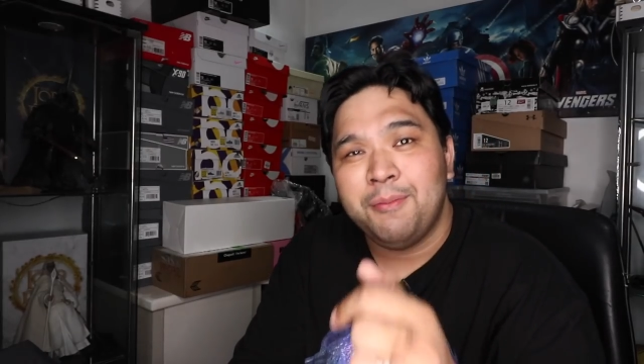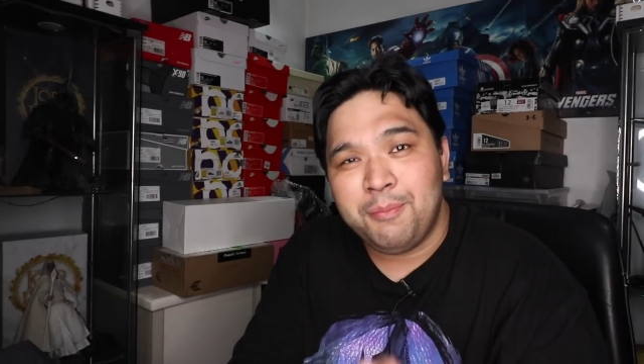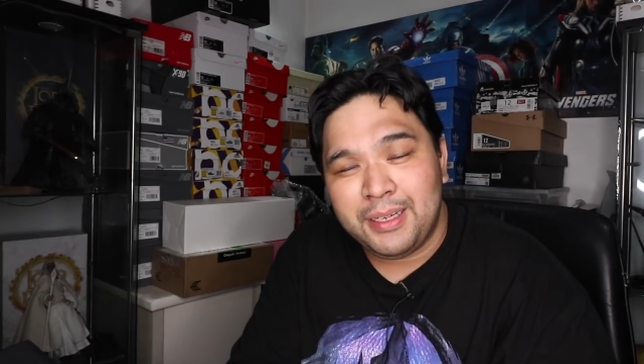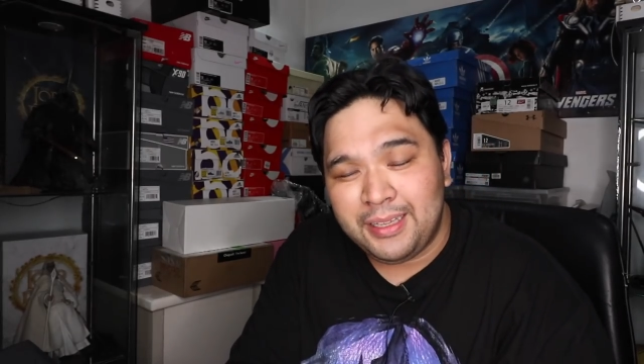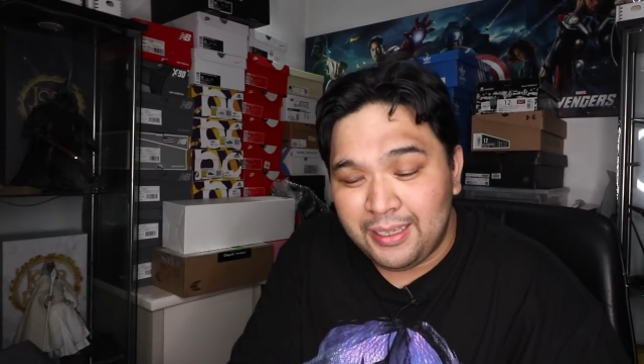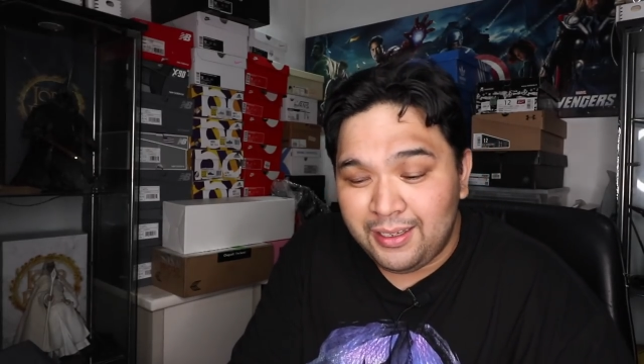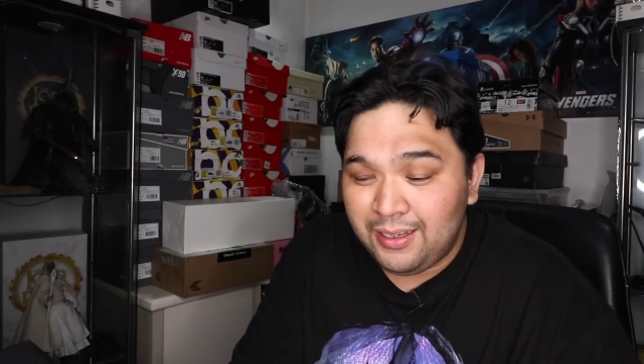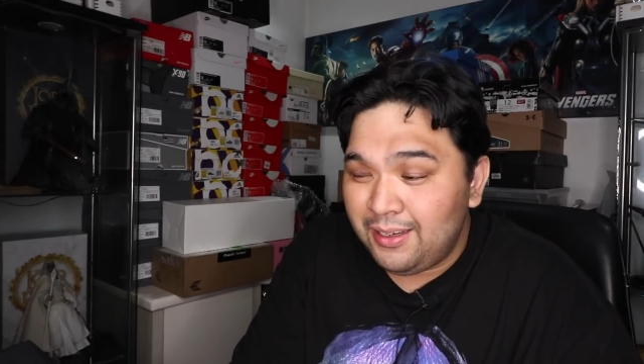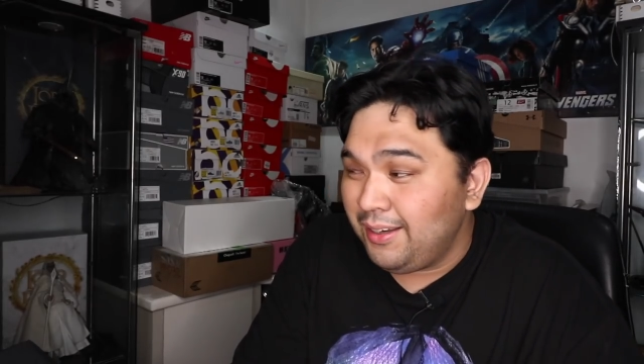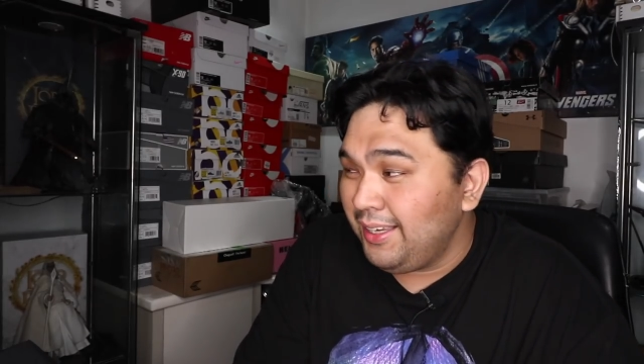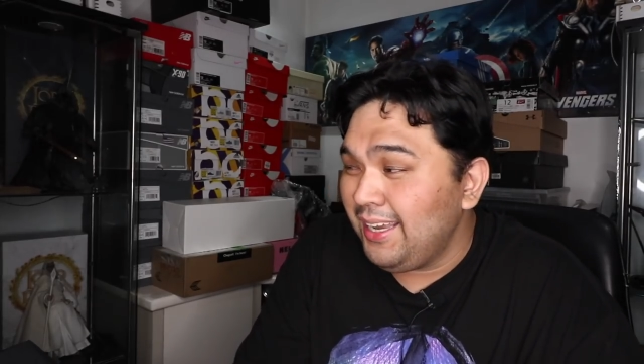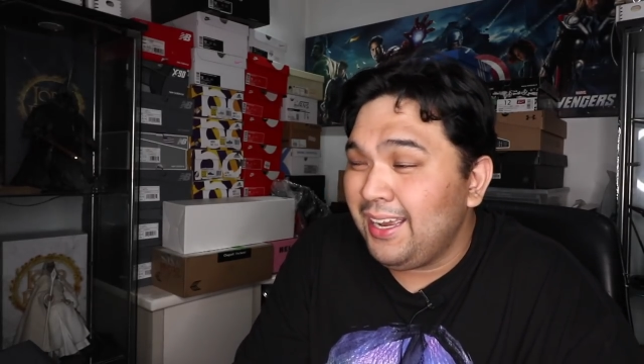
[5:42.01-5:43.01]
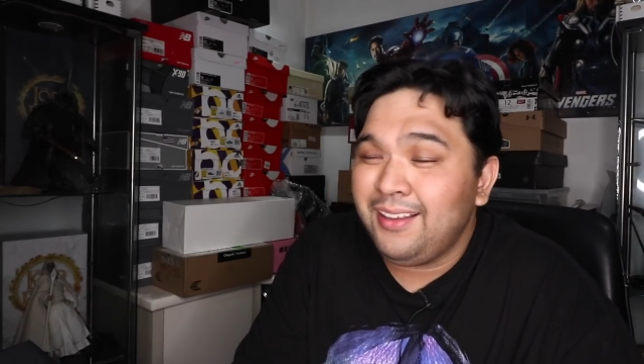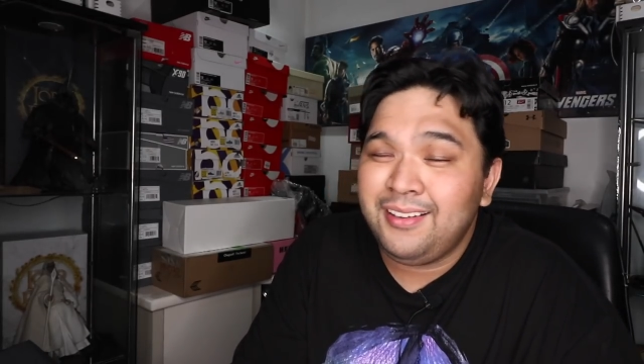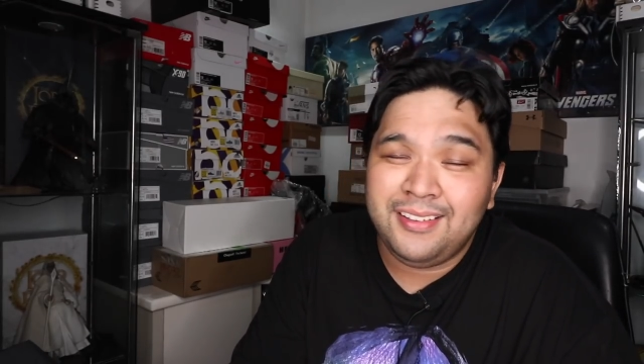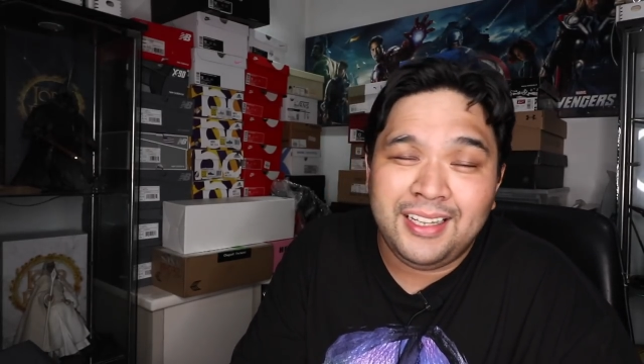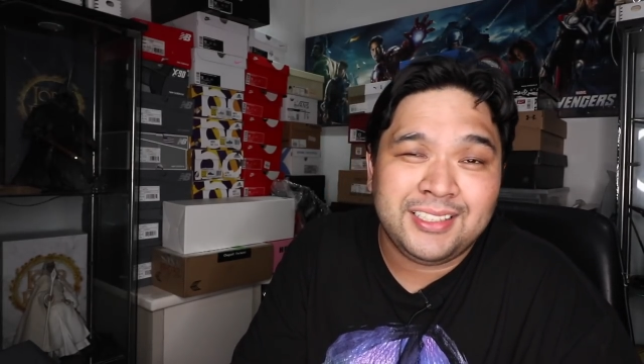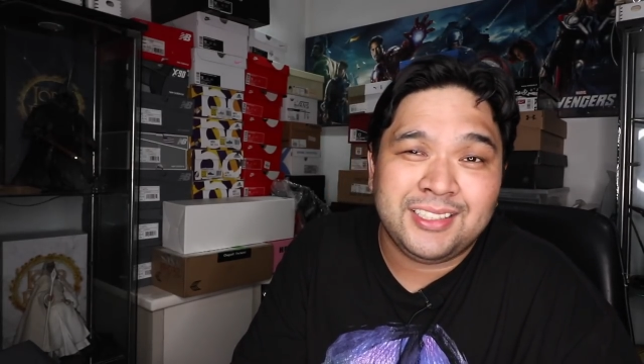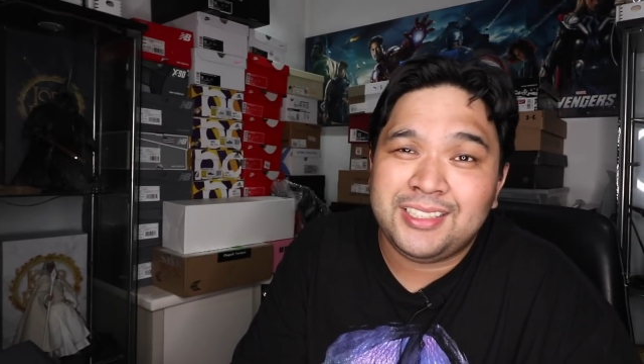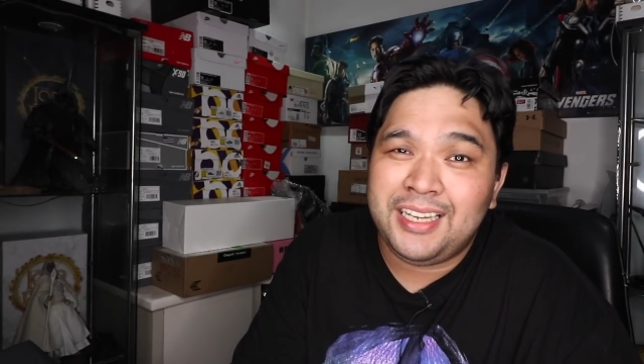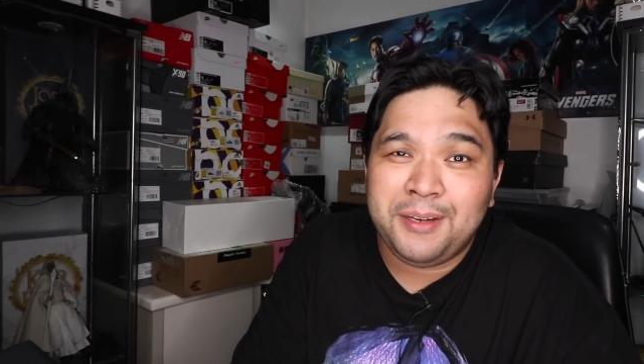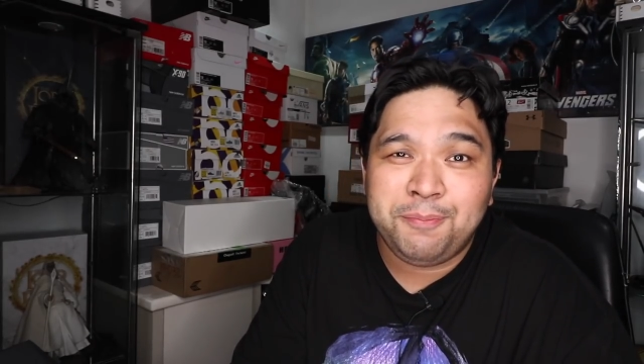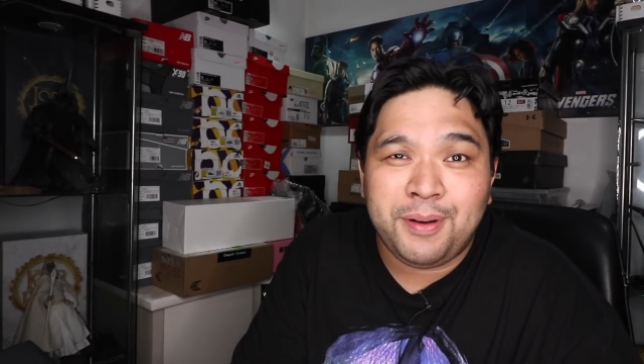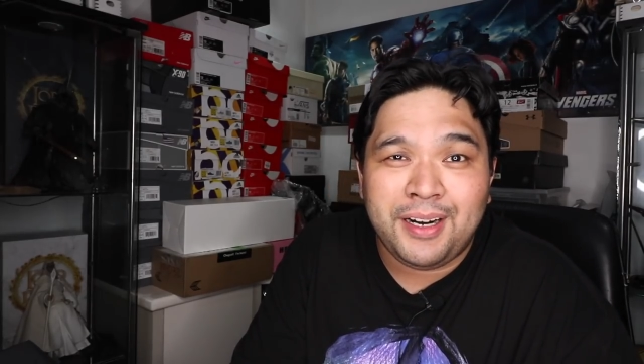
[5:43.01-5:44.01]
But yeah, that's the
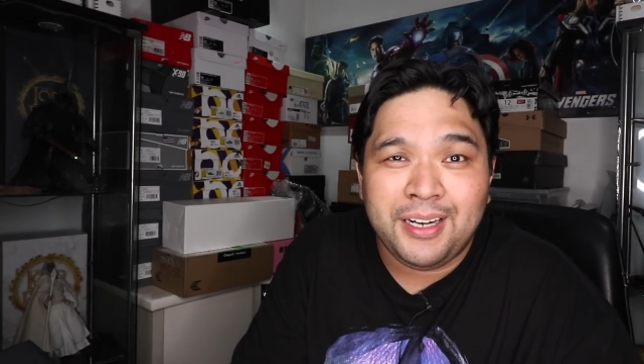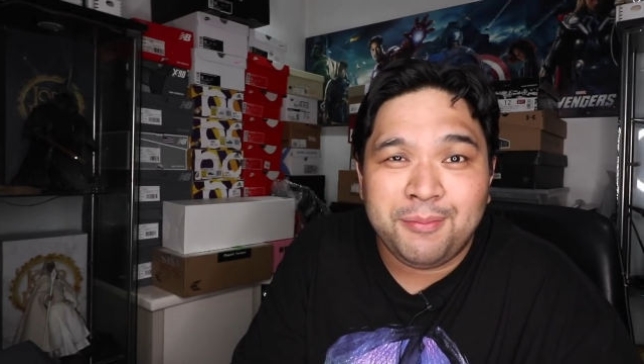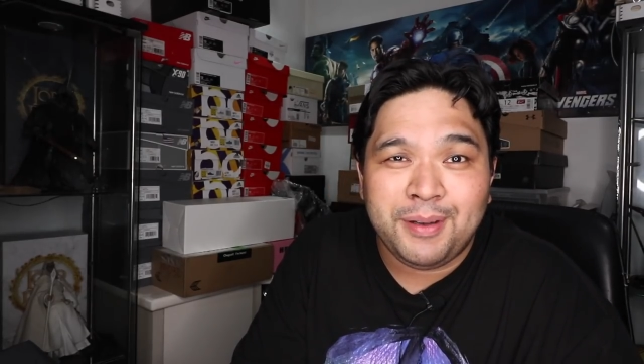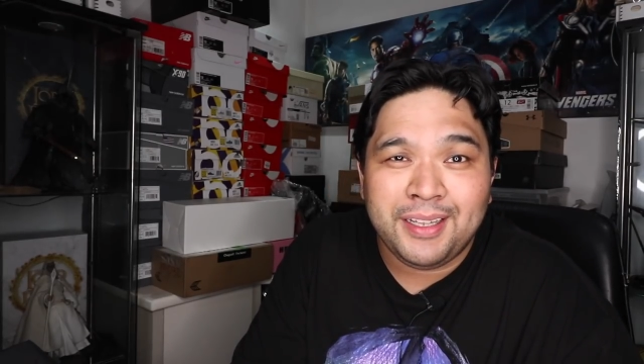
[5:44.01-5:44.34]
sad part,